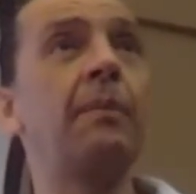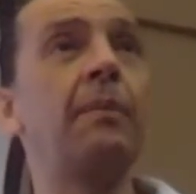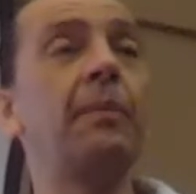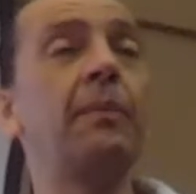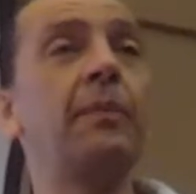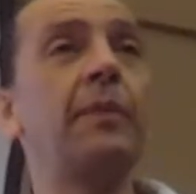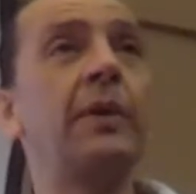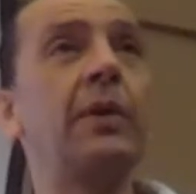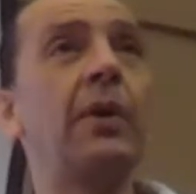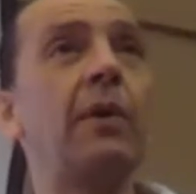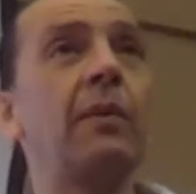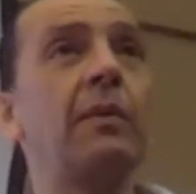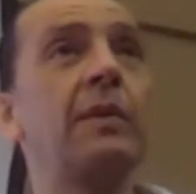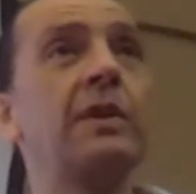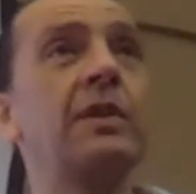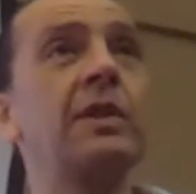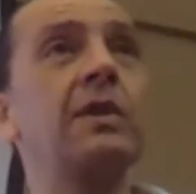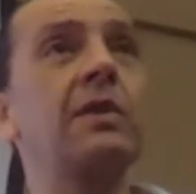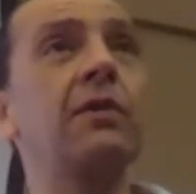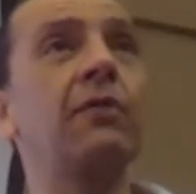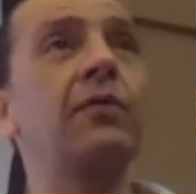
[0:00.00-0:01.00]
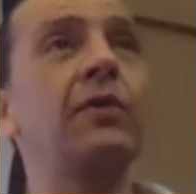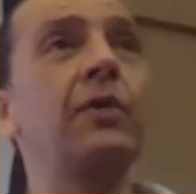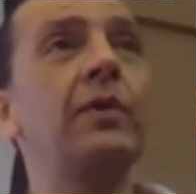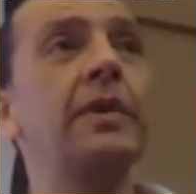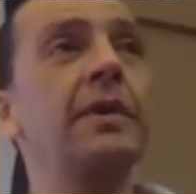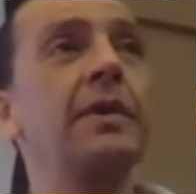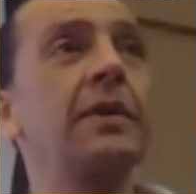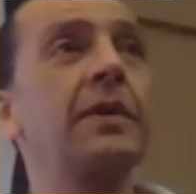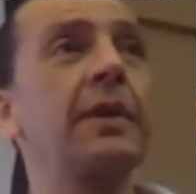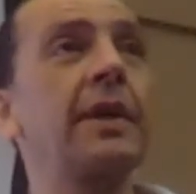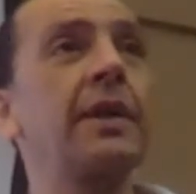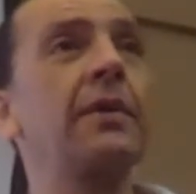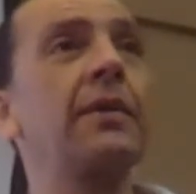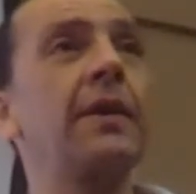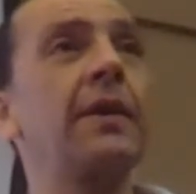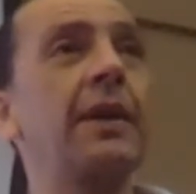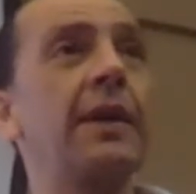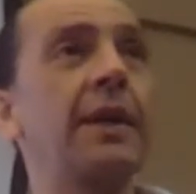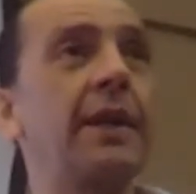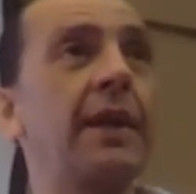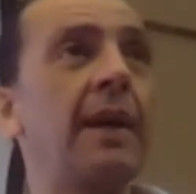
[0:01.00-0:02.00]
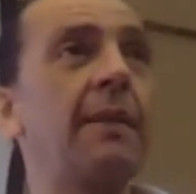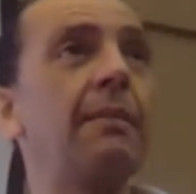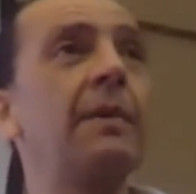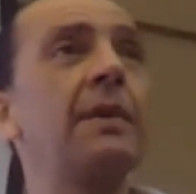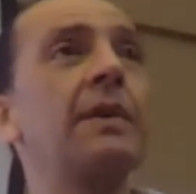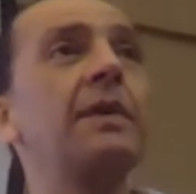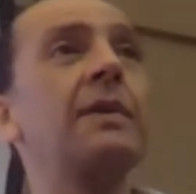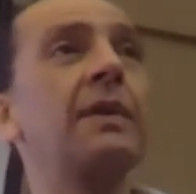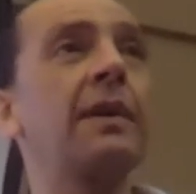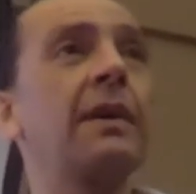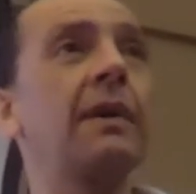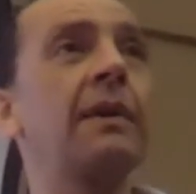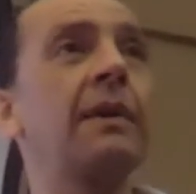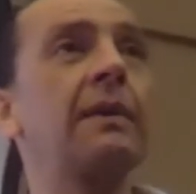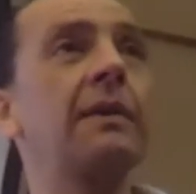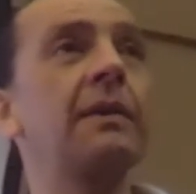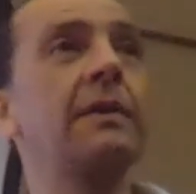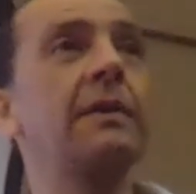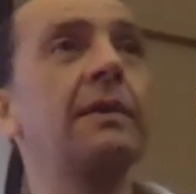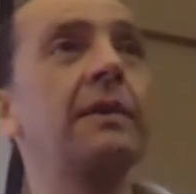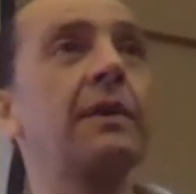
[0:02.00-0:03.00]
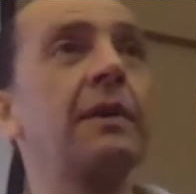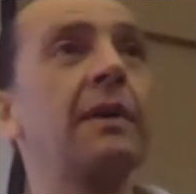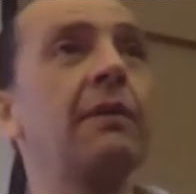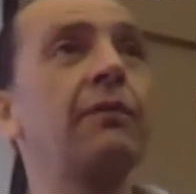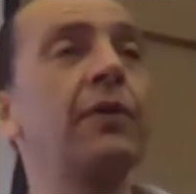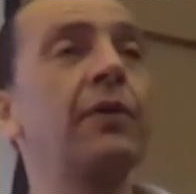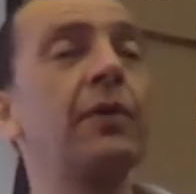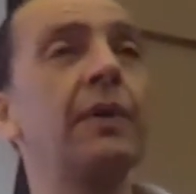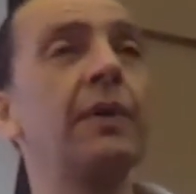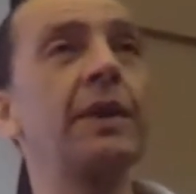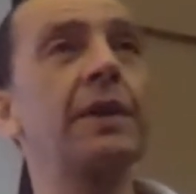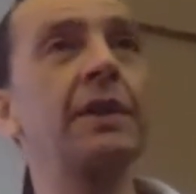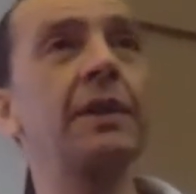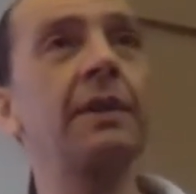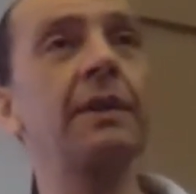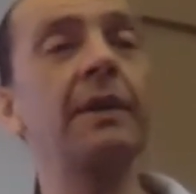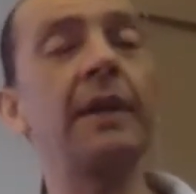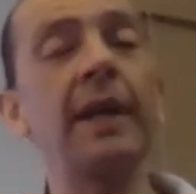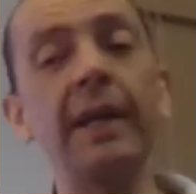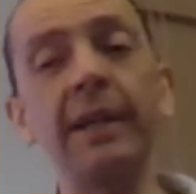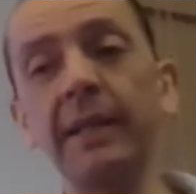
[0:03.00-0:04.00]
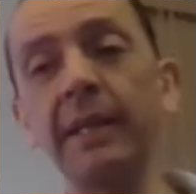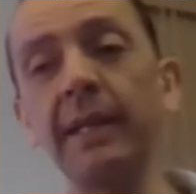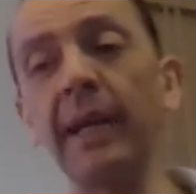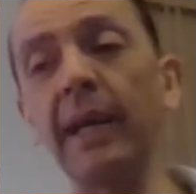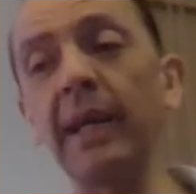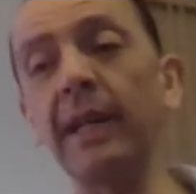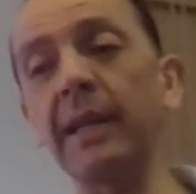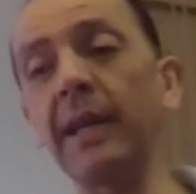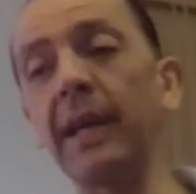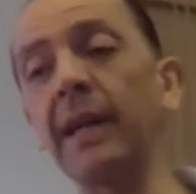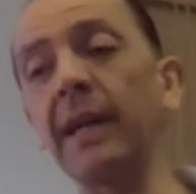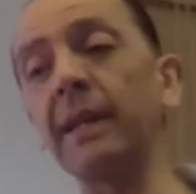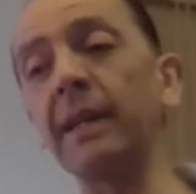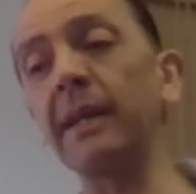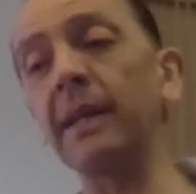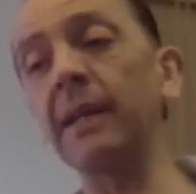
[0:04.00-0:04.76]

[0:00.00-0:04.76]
It was just a few years later that it came into fruition, 1888.